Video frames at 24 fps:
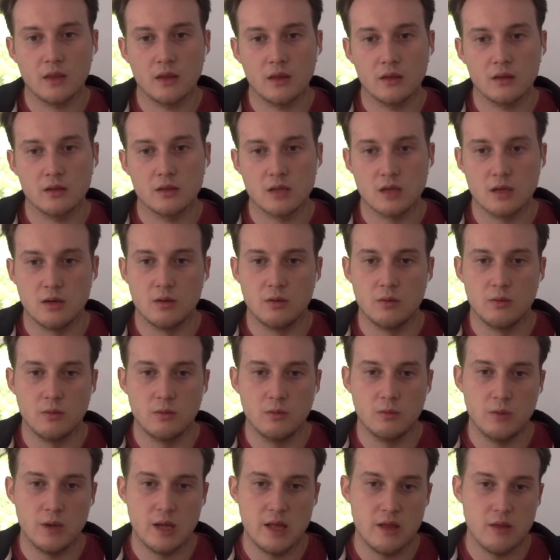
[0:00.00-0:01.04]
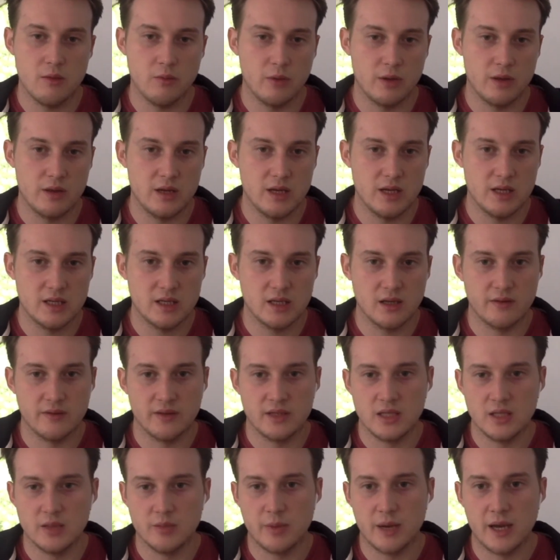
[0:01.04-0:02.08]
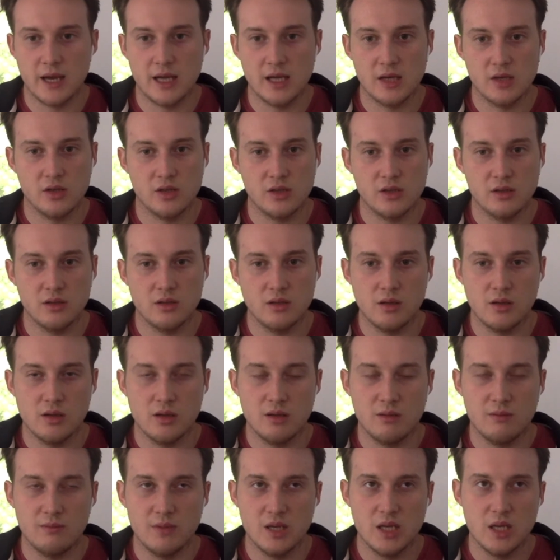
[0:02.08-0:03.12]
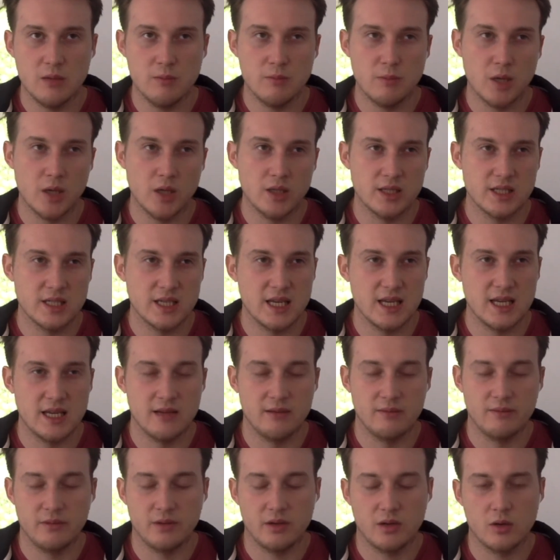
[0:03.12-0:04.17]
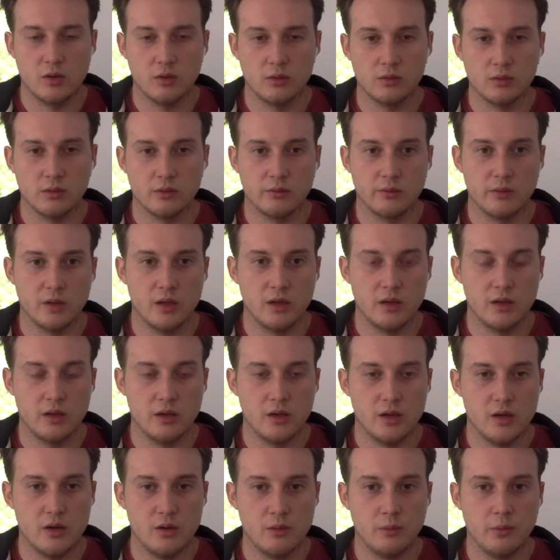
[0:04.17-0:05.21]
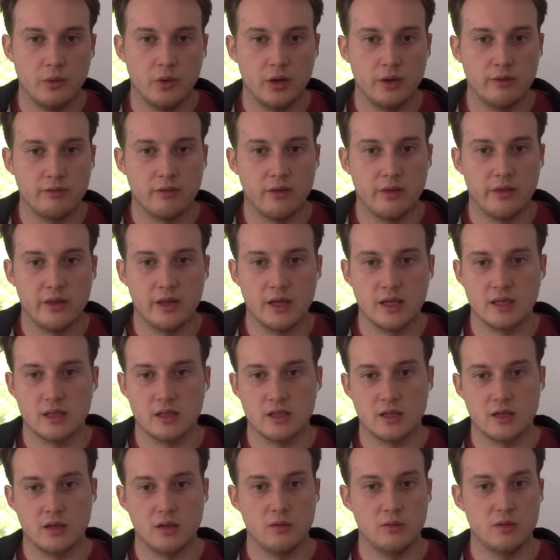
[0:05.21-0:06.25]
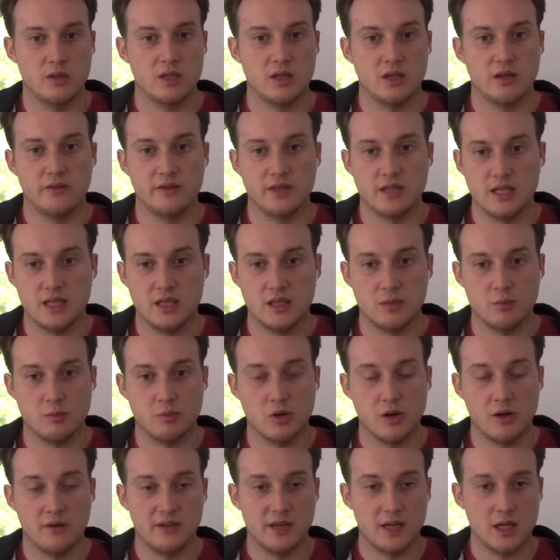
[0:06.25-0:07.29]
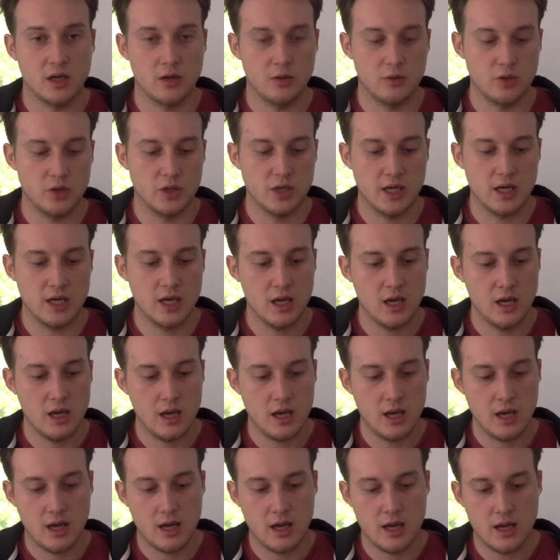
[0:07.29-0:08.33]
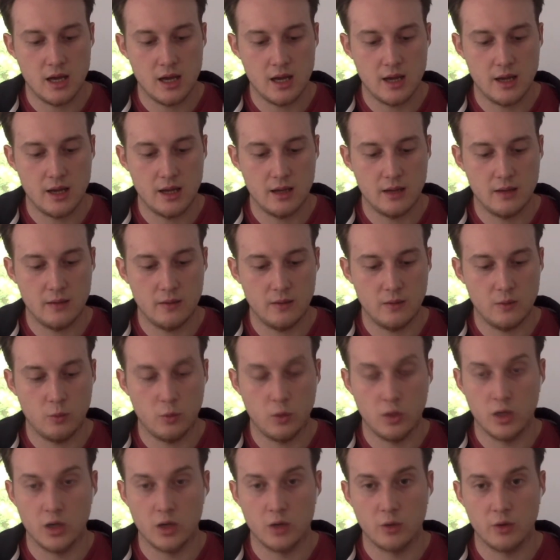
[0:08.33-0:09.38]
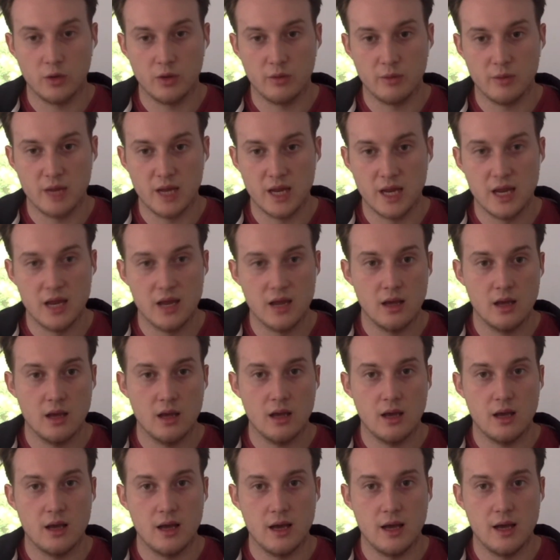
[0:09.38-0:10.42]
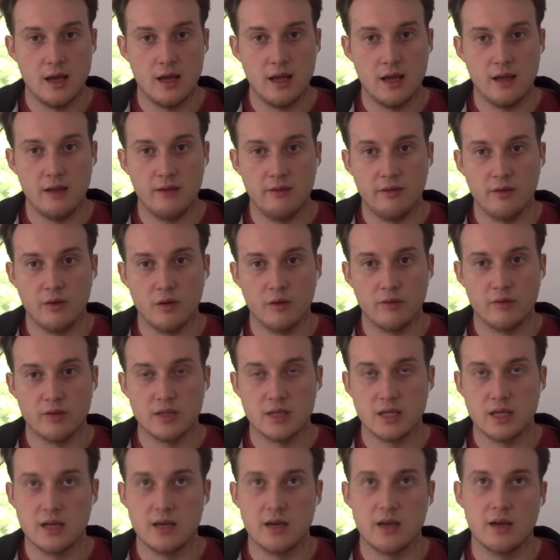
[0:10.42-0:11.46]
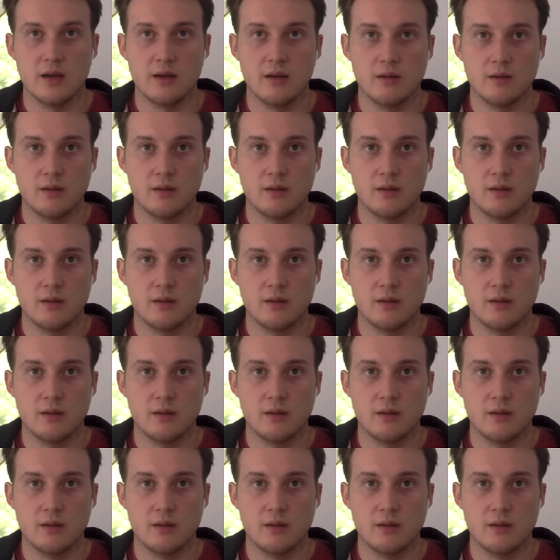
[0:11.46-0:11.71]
so with your services page, you might see it called a number of different things. So services, private coaching, work with me. If you're obviously a,